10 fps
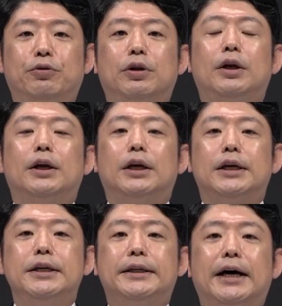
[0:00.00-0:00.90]
and
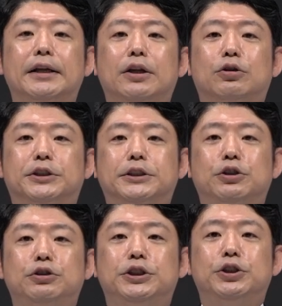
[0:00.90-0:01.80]
Internet Connecting
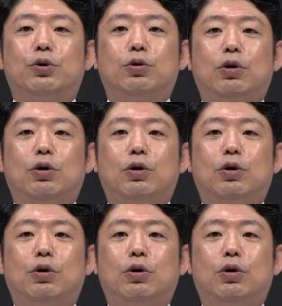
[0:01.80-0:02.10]
Business,